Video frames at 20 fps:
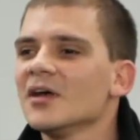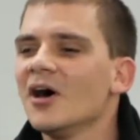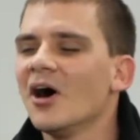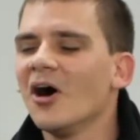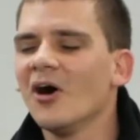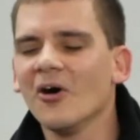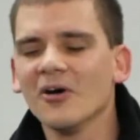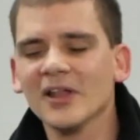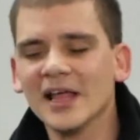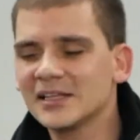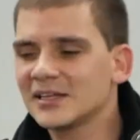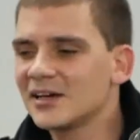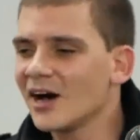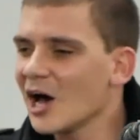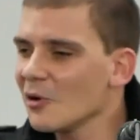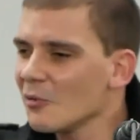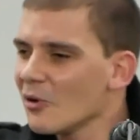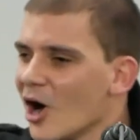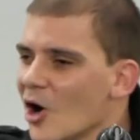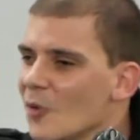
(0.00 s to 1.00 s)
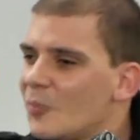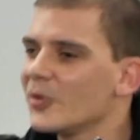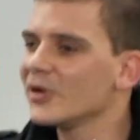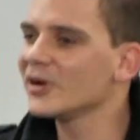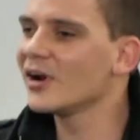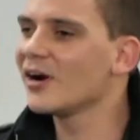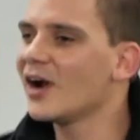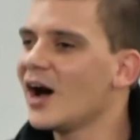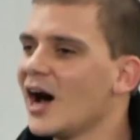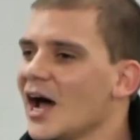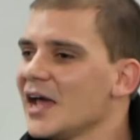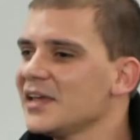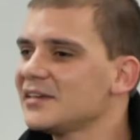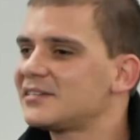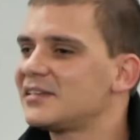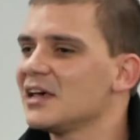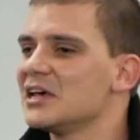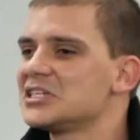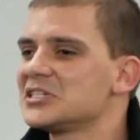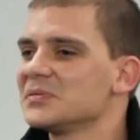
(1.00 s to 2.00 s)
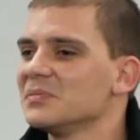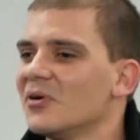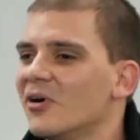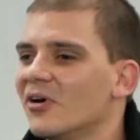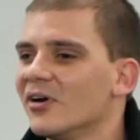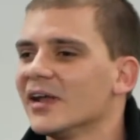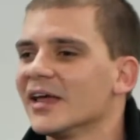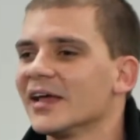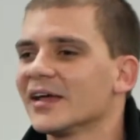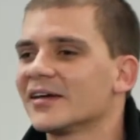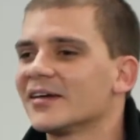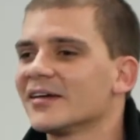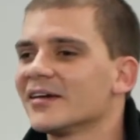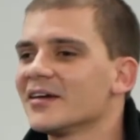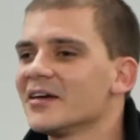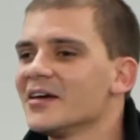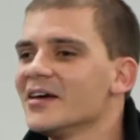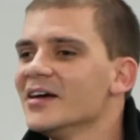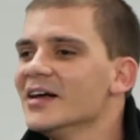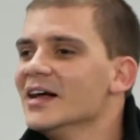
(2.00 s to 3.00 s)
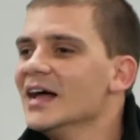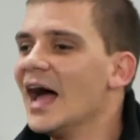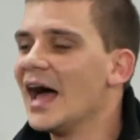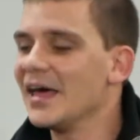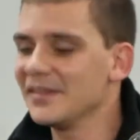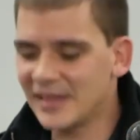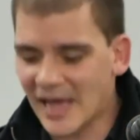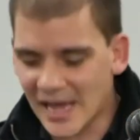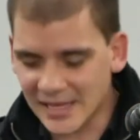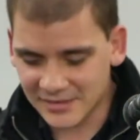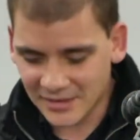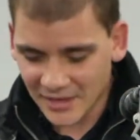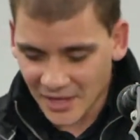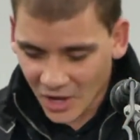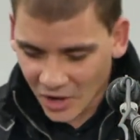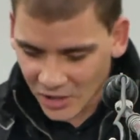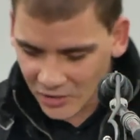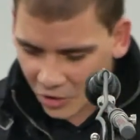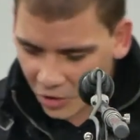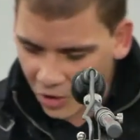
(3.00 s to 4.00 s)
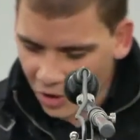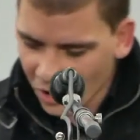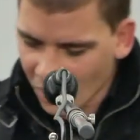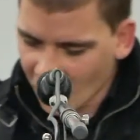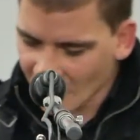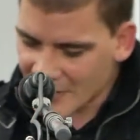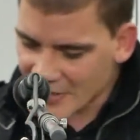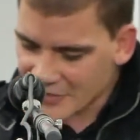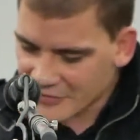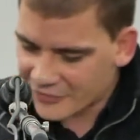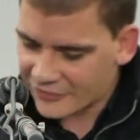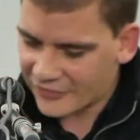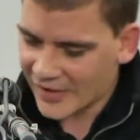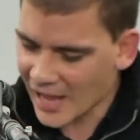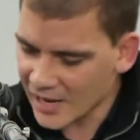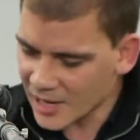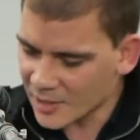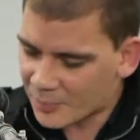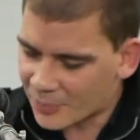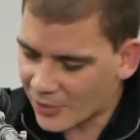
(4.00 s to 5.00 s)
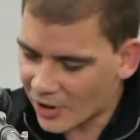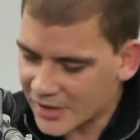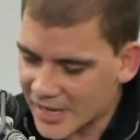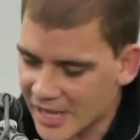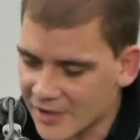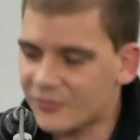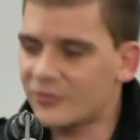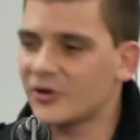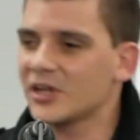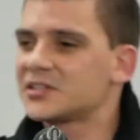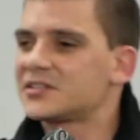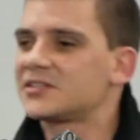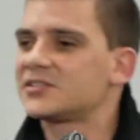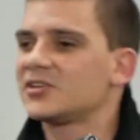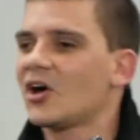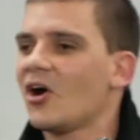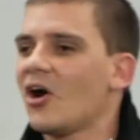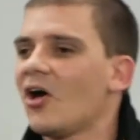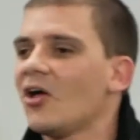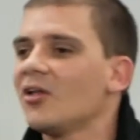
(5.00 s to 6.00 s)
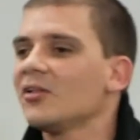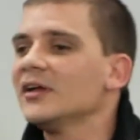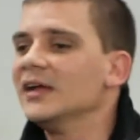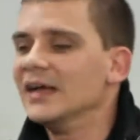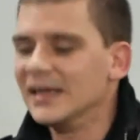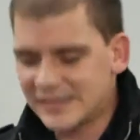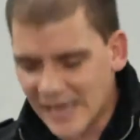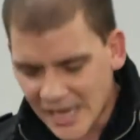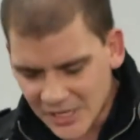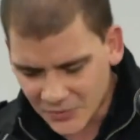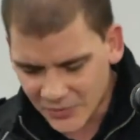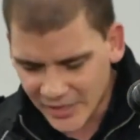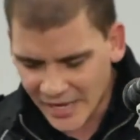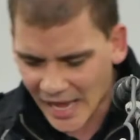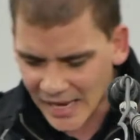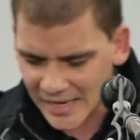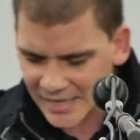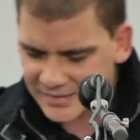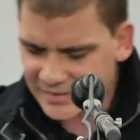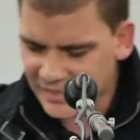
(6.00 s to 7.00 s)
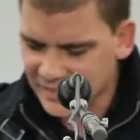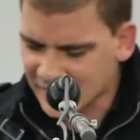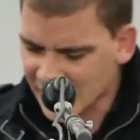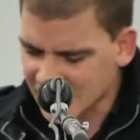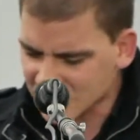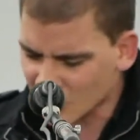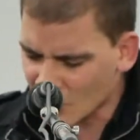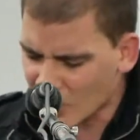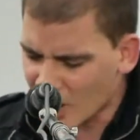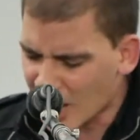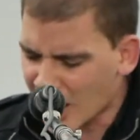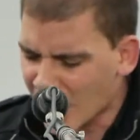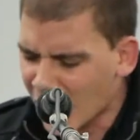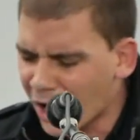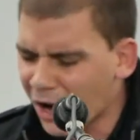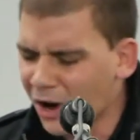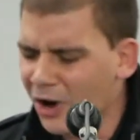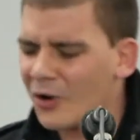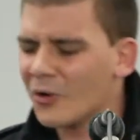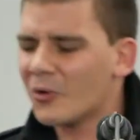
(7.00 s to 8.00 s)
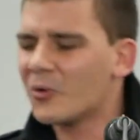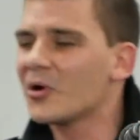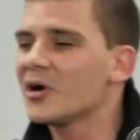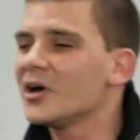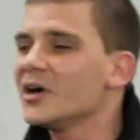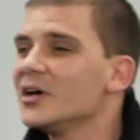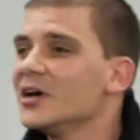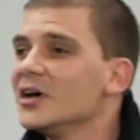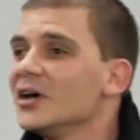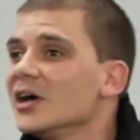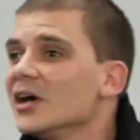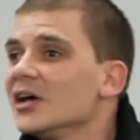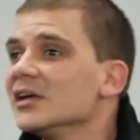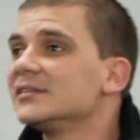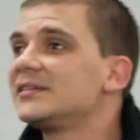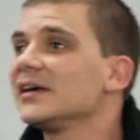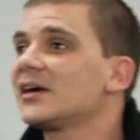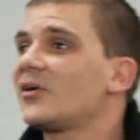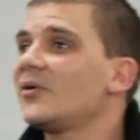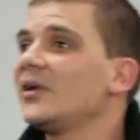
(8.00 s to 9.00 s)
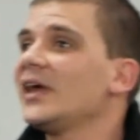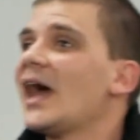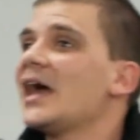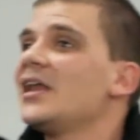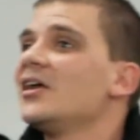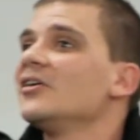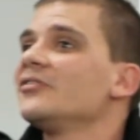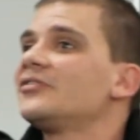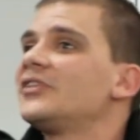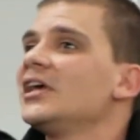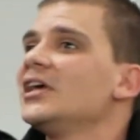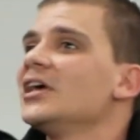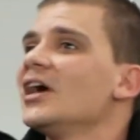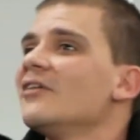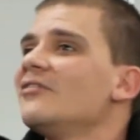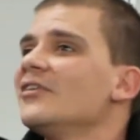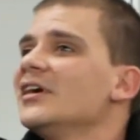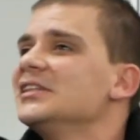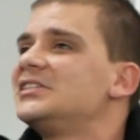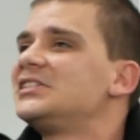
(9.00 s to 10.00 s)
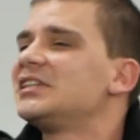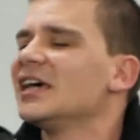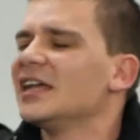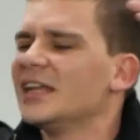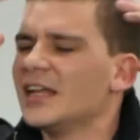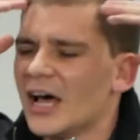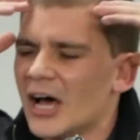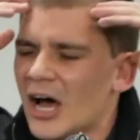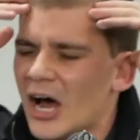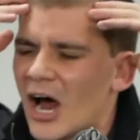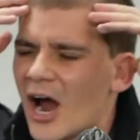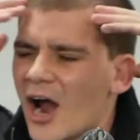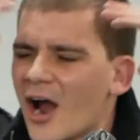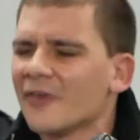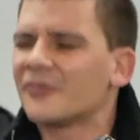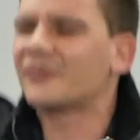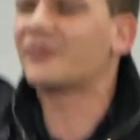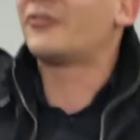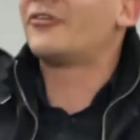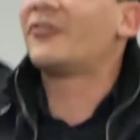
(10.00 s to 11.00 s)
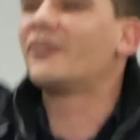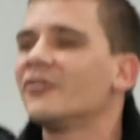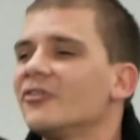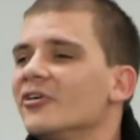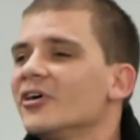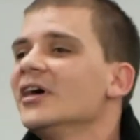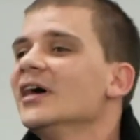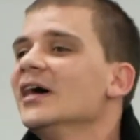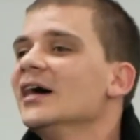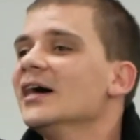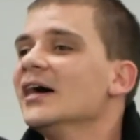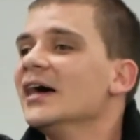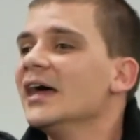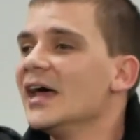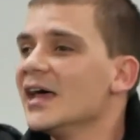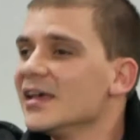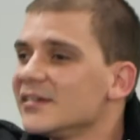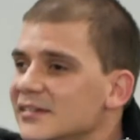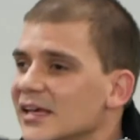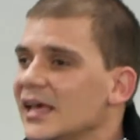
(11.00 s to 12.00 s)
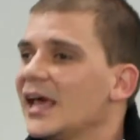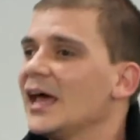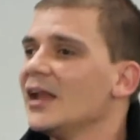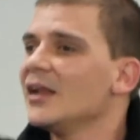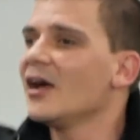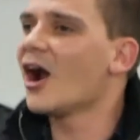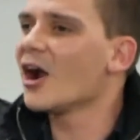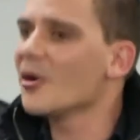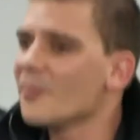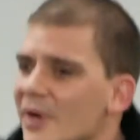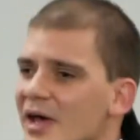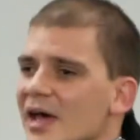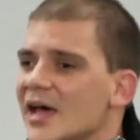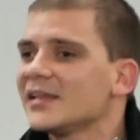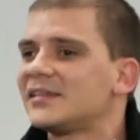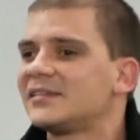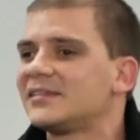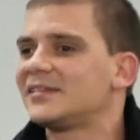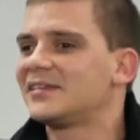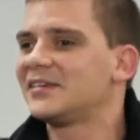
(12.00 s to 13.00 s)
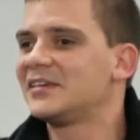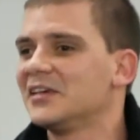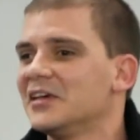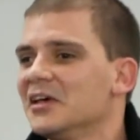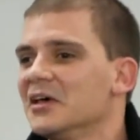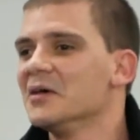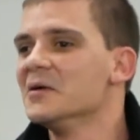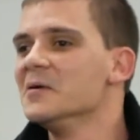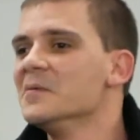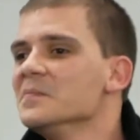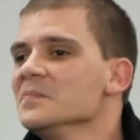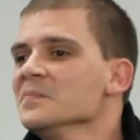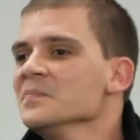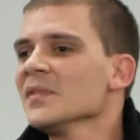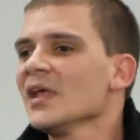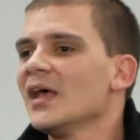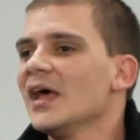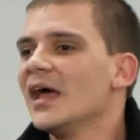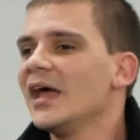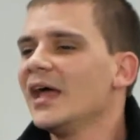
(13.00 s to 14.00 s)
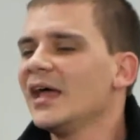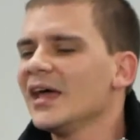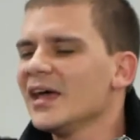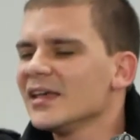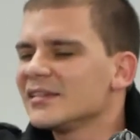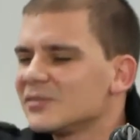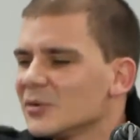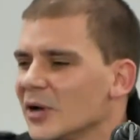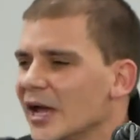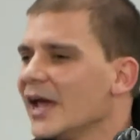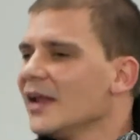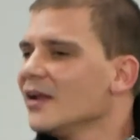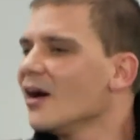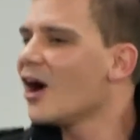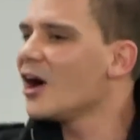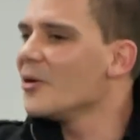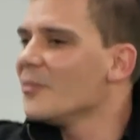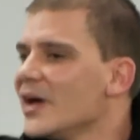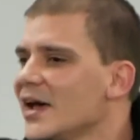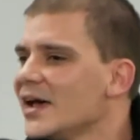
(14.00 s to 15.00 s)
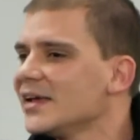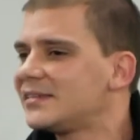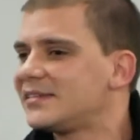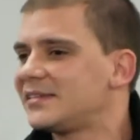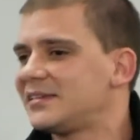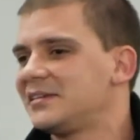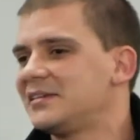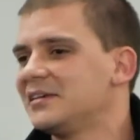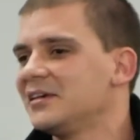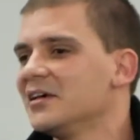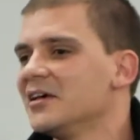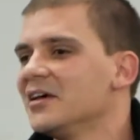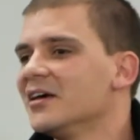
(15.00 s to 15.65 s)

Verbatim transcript: Oh, that God will open our eyes this morning. And that all that fell upon every soul, that reality that, whoa, the creator of the heavens and earth is in our midst. He is in our midst.